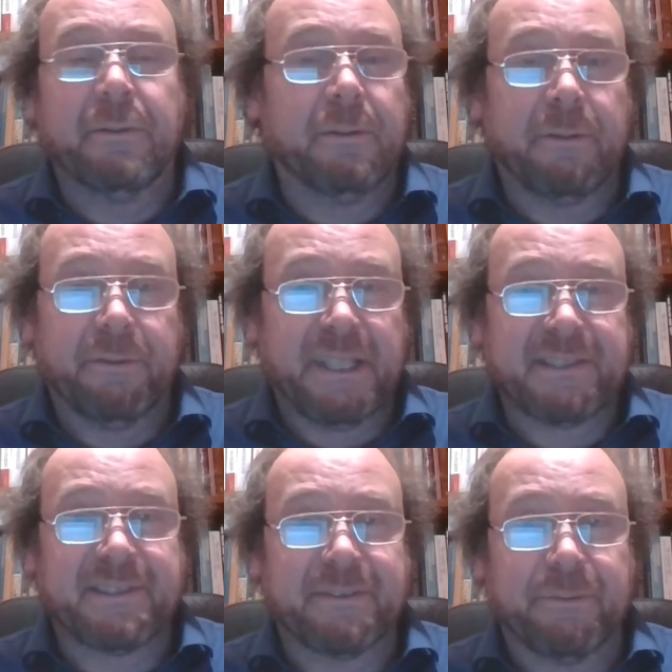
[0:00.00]
Well,
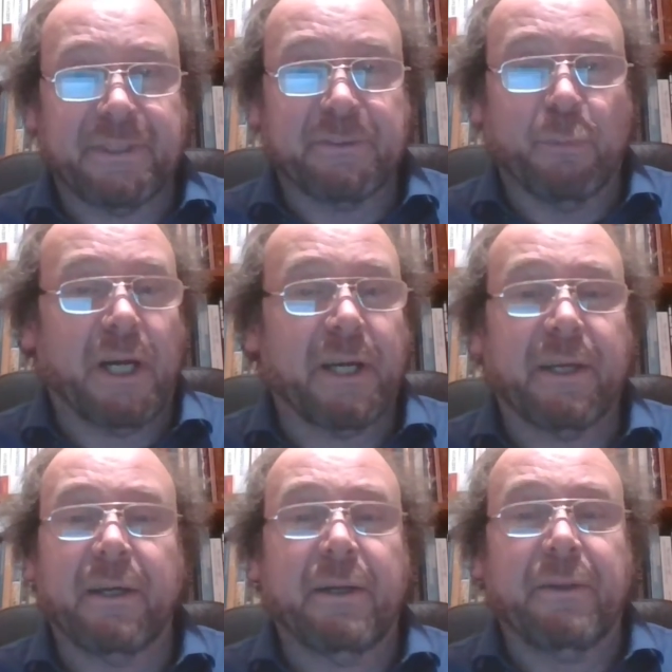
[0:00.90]
that's the reason why
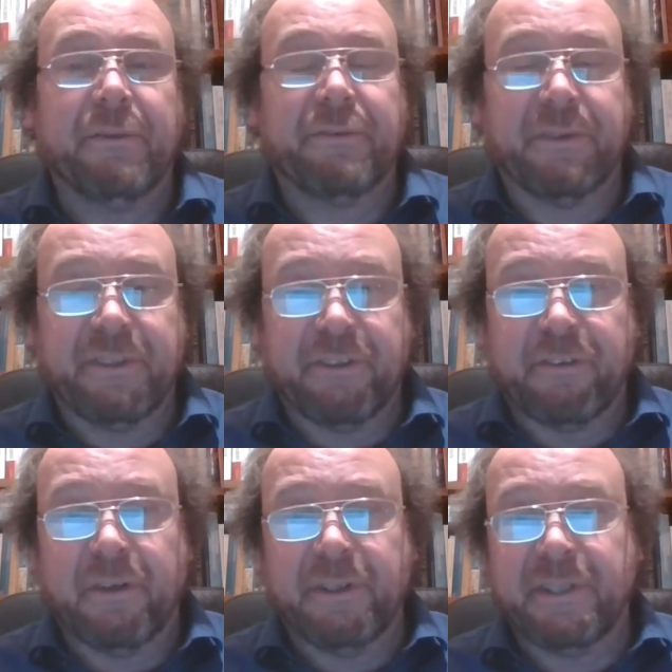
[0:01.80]

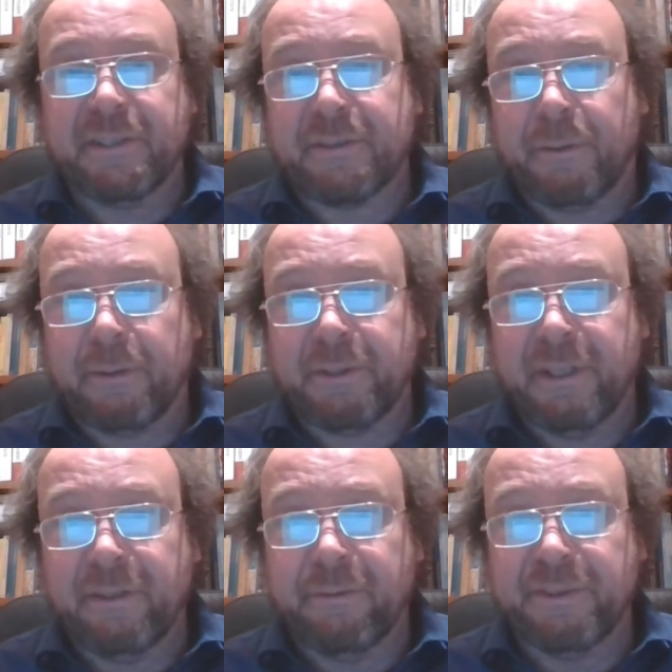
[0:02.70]
traditionally it's called
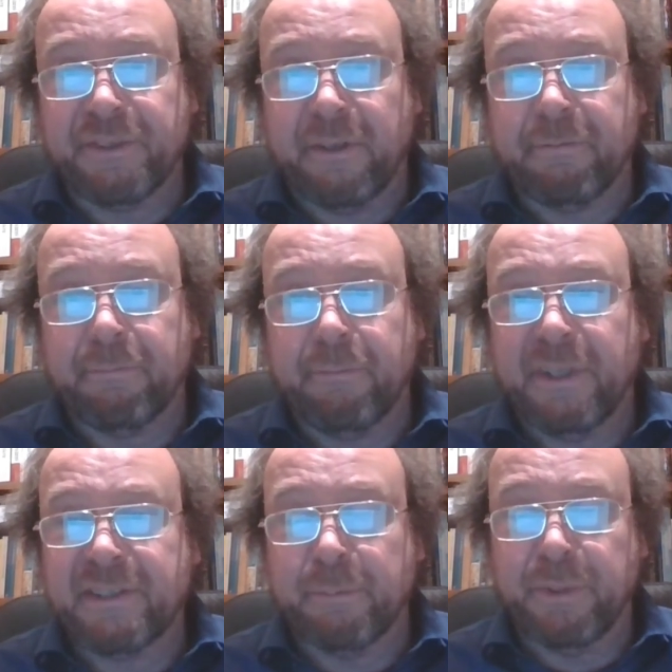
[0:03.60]
hidden reserve.
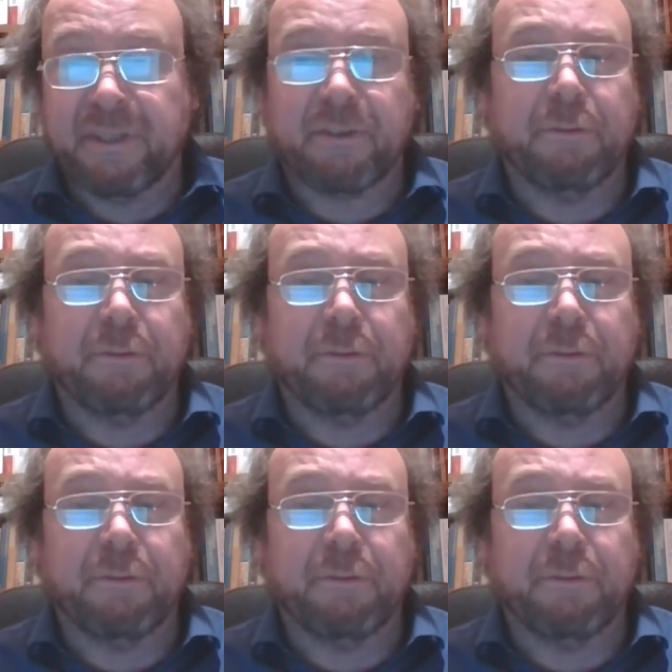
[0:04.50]
It's a bit